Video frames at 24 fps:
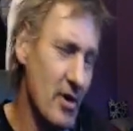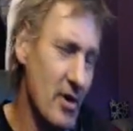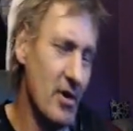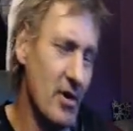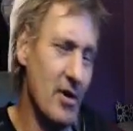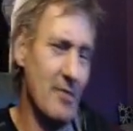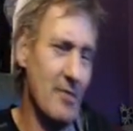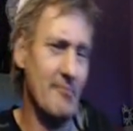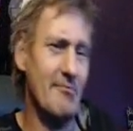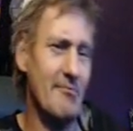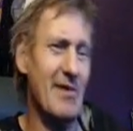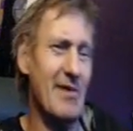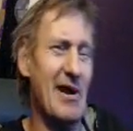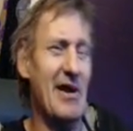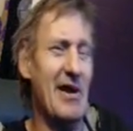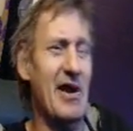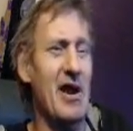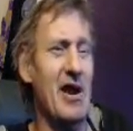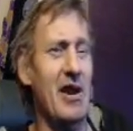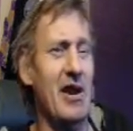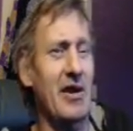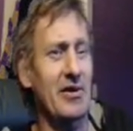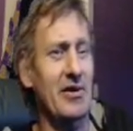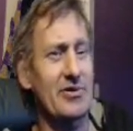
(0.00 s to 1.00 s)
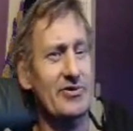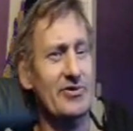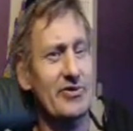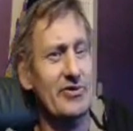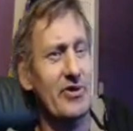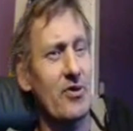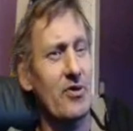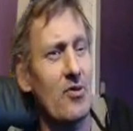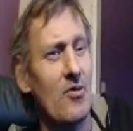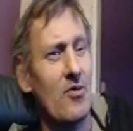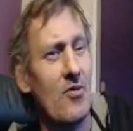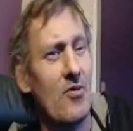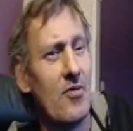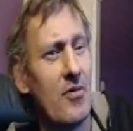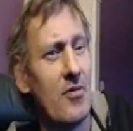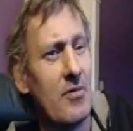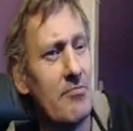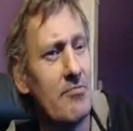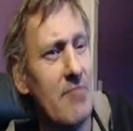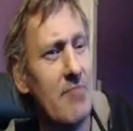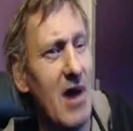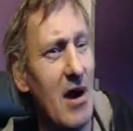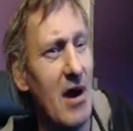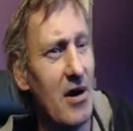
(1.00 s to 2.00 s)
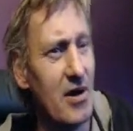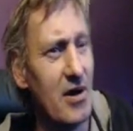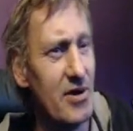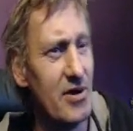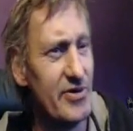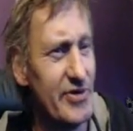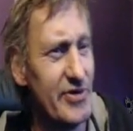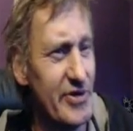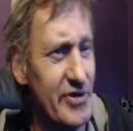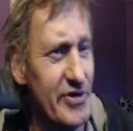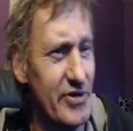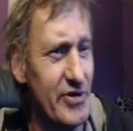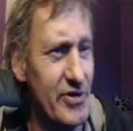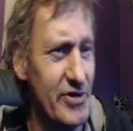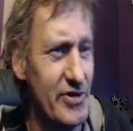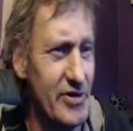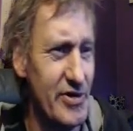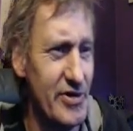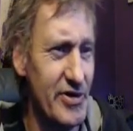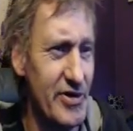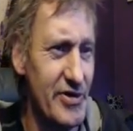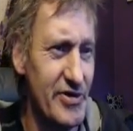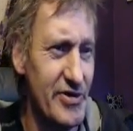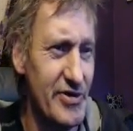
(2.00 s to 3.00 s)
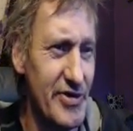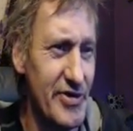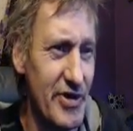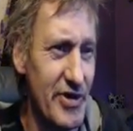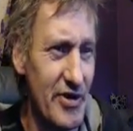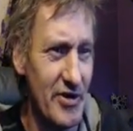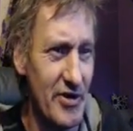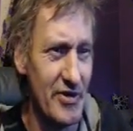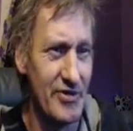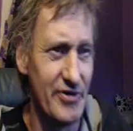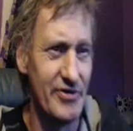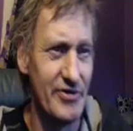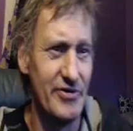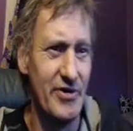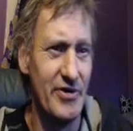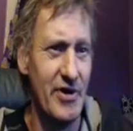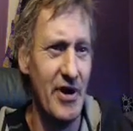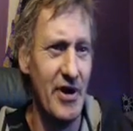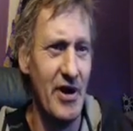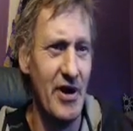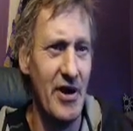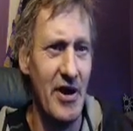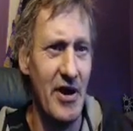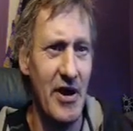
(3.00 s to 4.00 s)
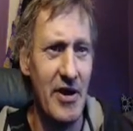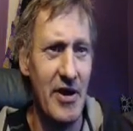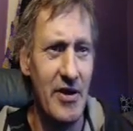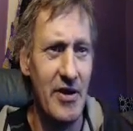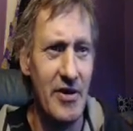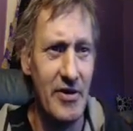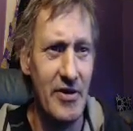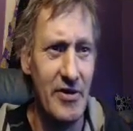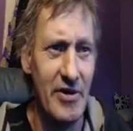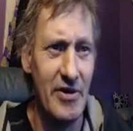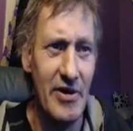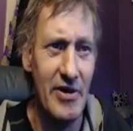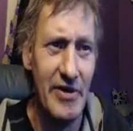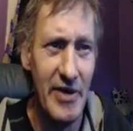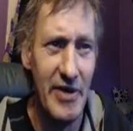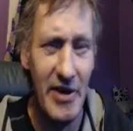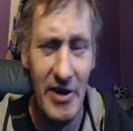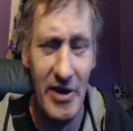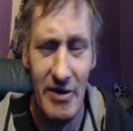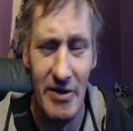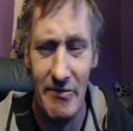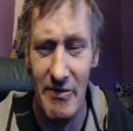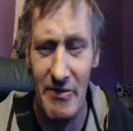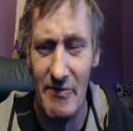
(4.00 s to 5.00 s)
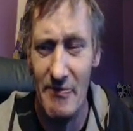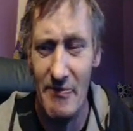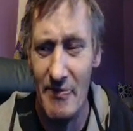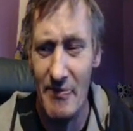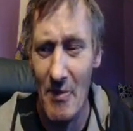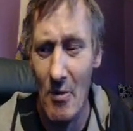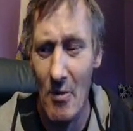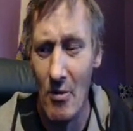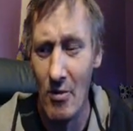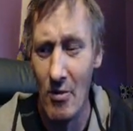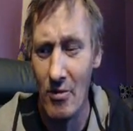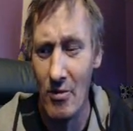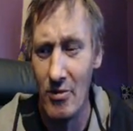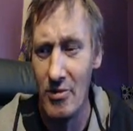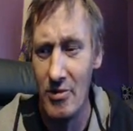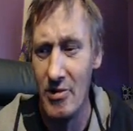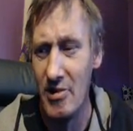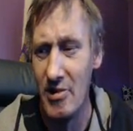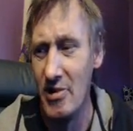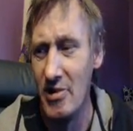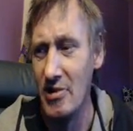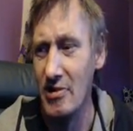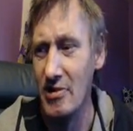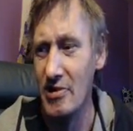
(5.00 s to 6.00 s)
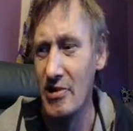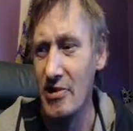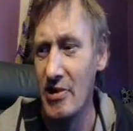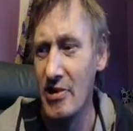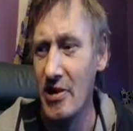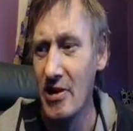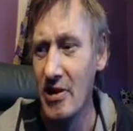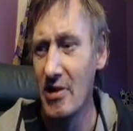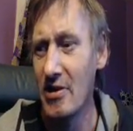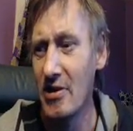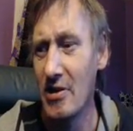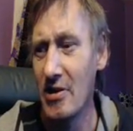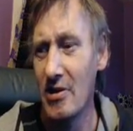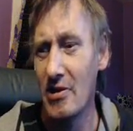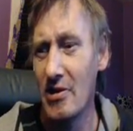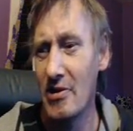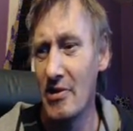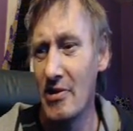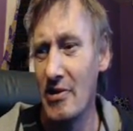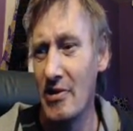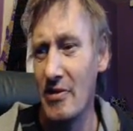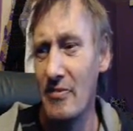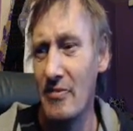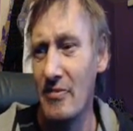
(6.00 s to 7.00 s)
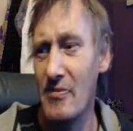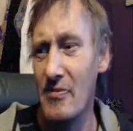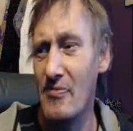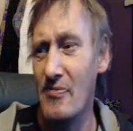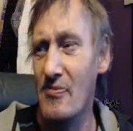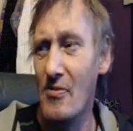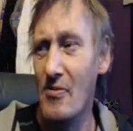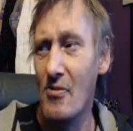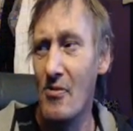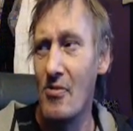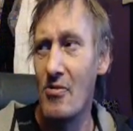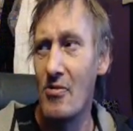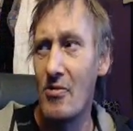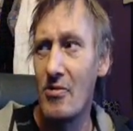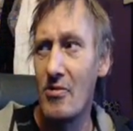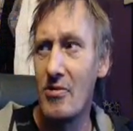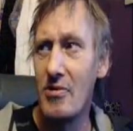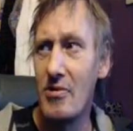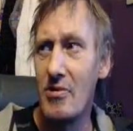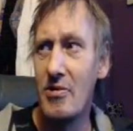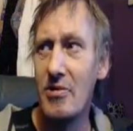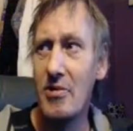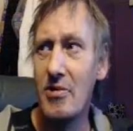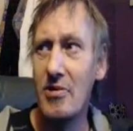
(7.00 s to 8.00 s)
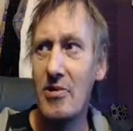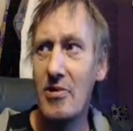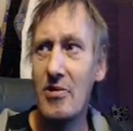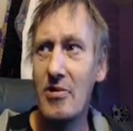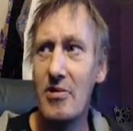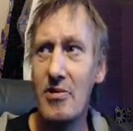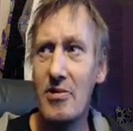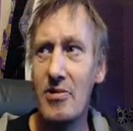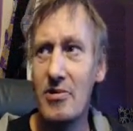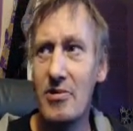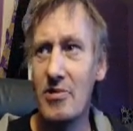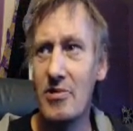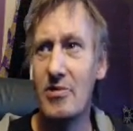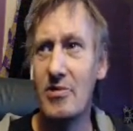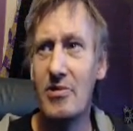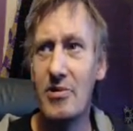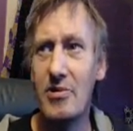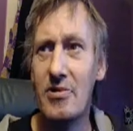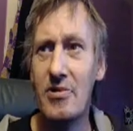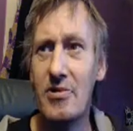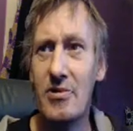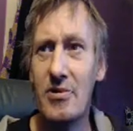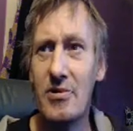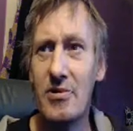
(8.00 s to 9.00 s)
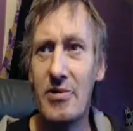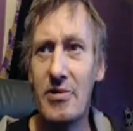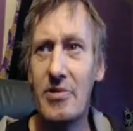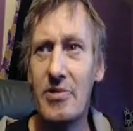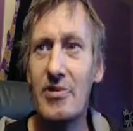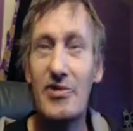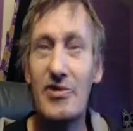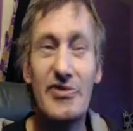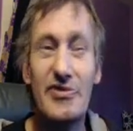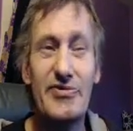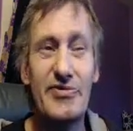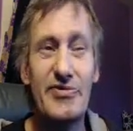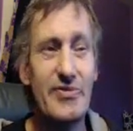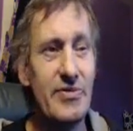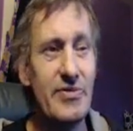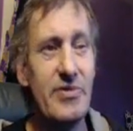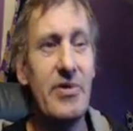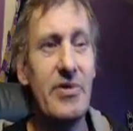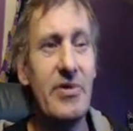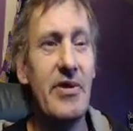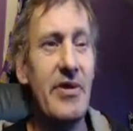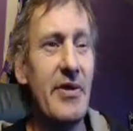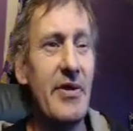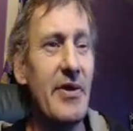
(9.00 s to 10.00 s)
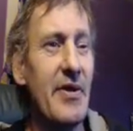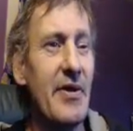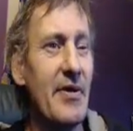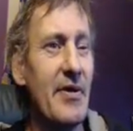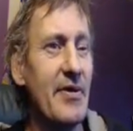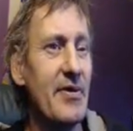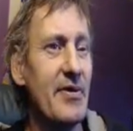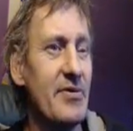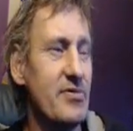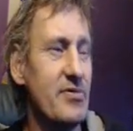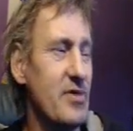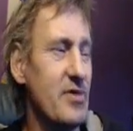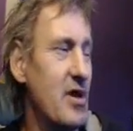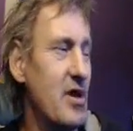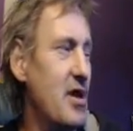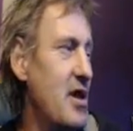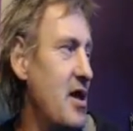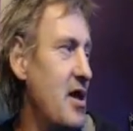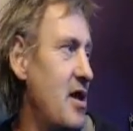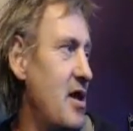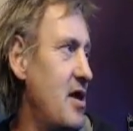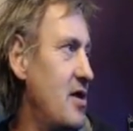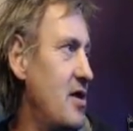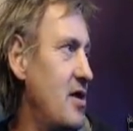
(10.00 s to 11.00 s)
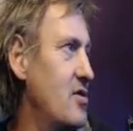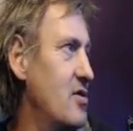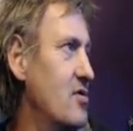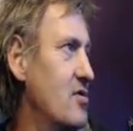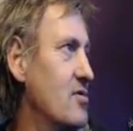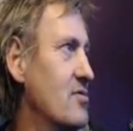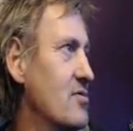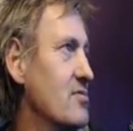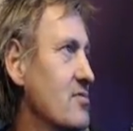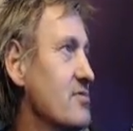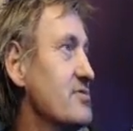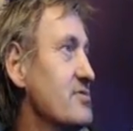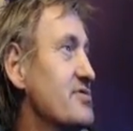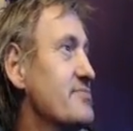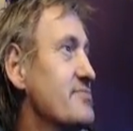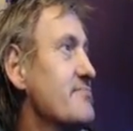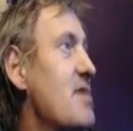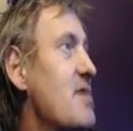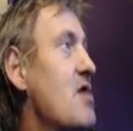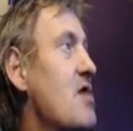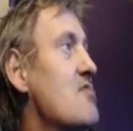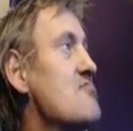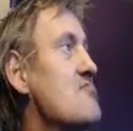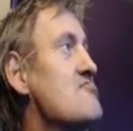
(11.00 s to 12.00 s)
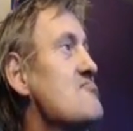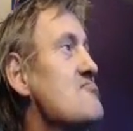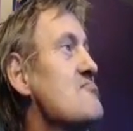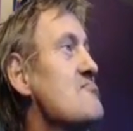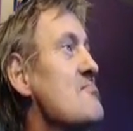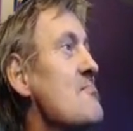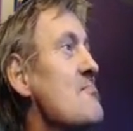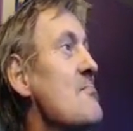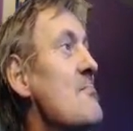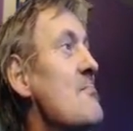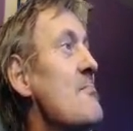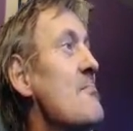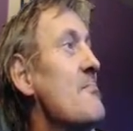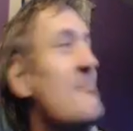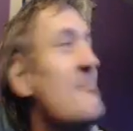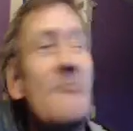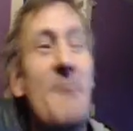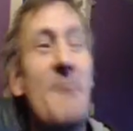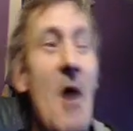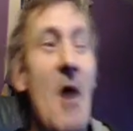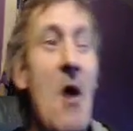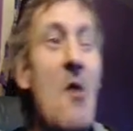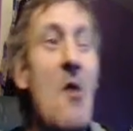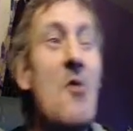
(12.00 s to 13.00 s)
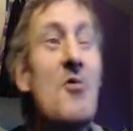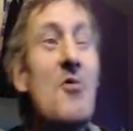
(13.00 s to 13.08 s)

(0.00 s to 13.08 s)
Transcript: My day is going about as good as yesterday and the day before and the day before. It's, I know it's my own fault.